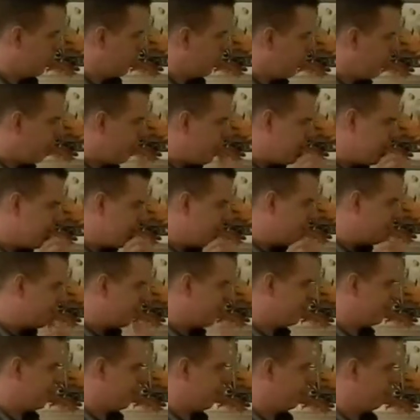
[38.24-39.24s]

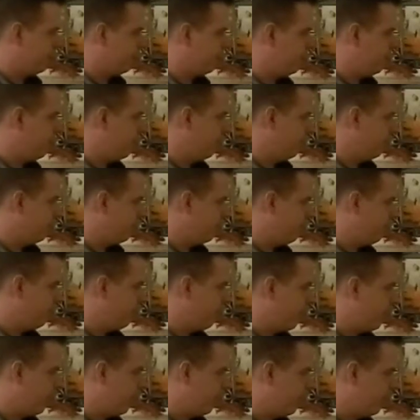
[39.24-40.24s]
32% of students
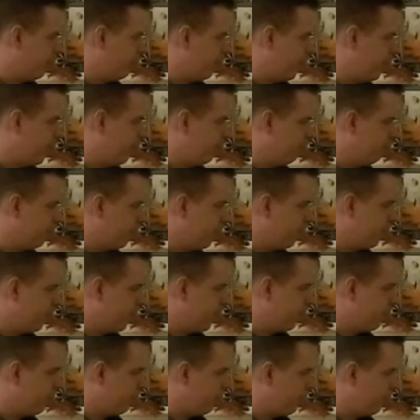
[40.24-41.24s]
reported being bullied,